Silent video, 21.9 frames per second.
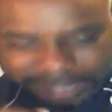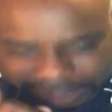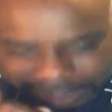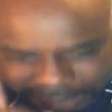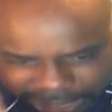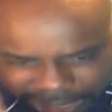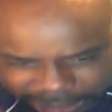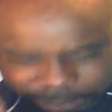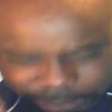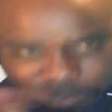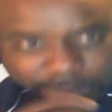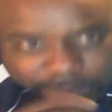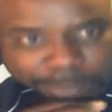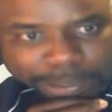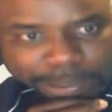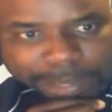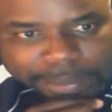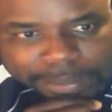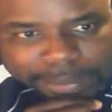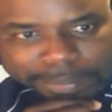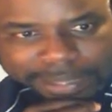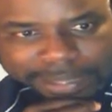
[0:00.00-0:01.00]
That's where
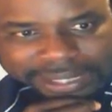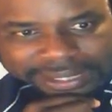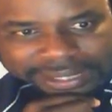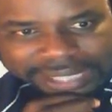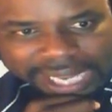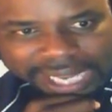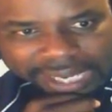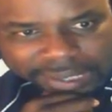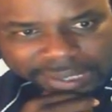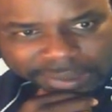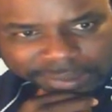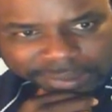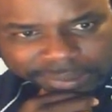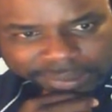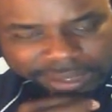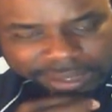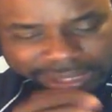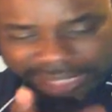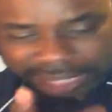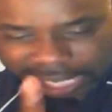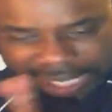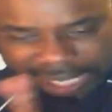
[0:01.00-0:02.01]
people miss out on,
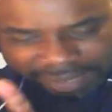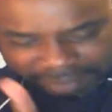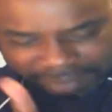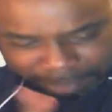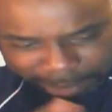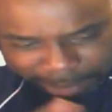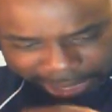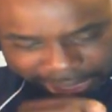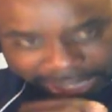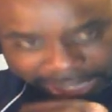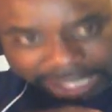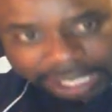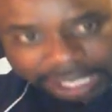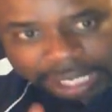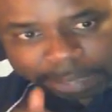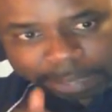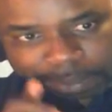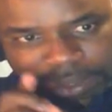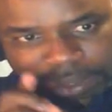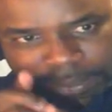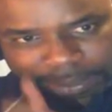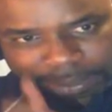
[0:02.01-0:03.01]
not everybody,
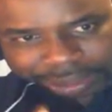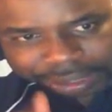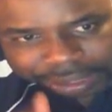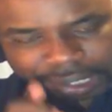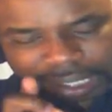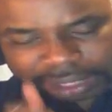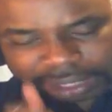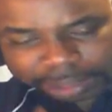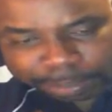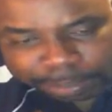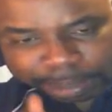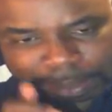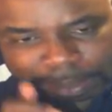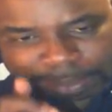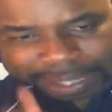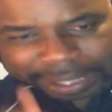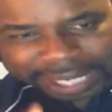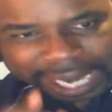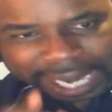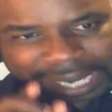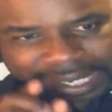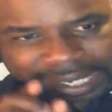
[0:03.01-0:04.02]
but the majority of people
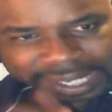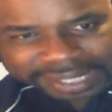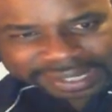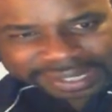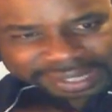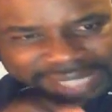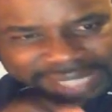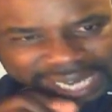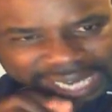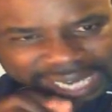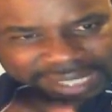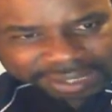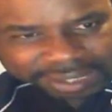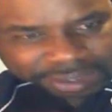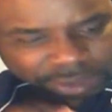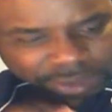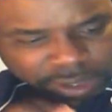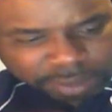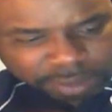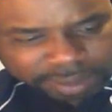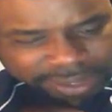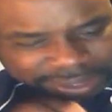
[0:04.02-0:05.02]
can't understand the
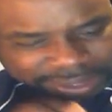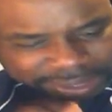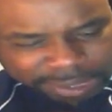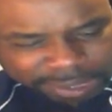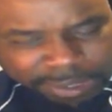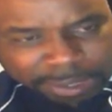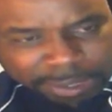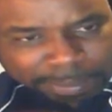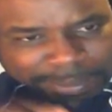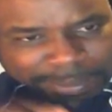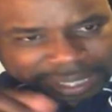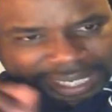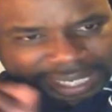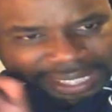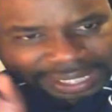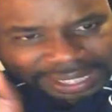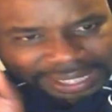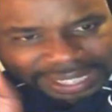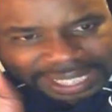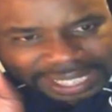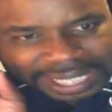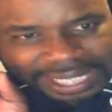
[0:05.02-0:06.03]
story of Job
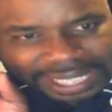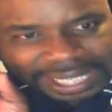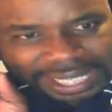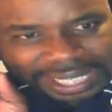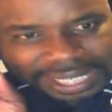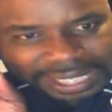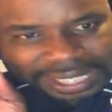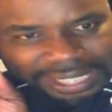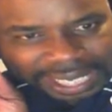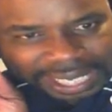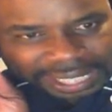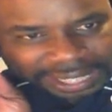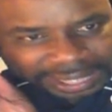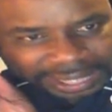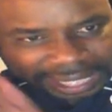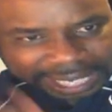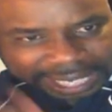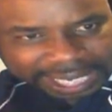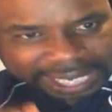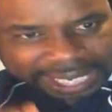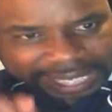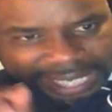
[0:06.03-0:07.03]
because they
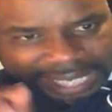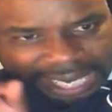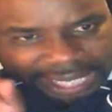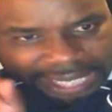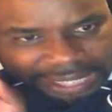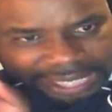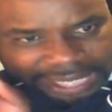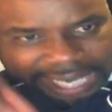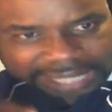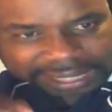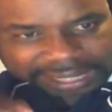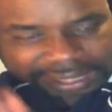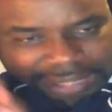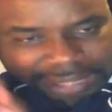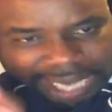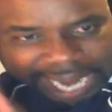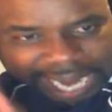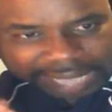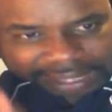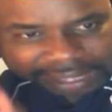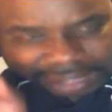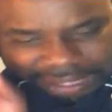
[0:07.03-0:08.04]
thinking that that's
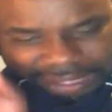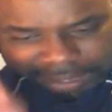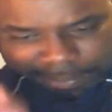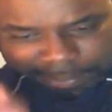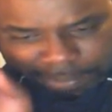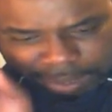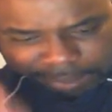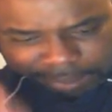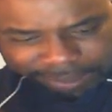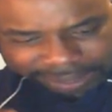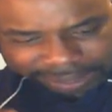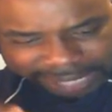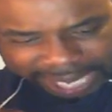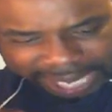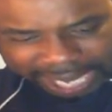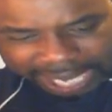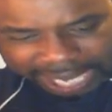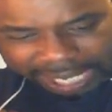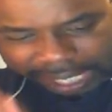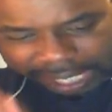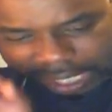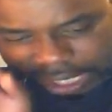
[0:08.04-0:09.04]
actually the Most
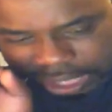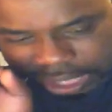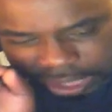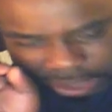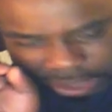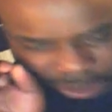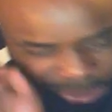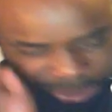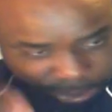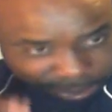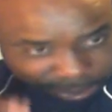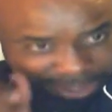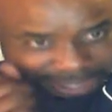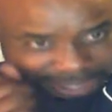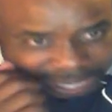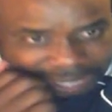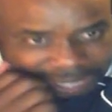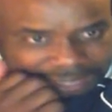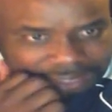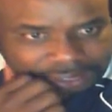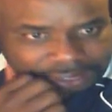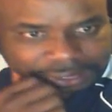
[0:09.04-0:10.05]
High doing
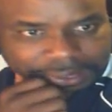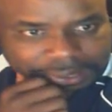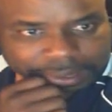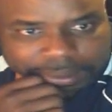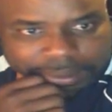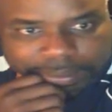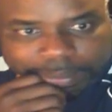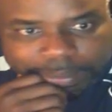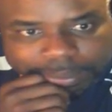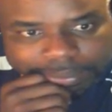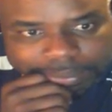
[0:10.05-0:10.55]
that to Job.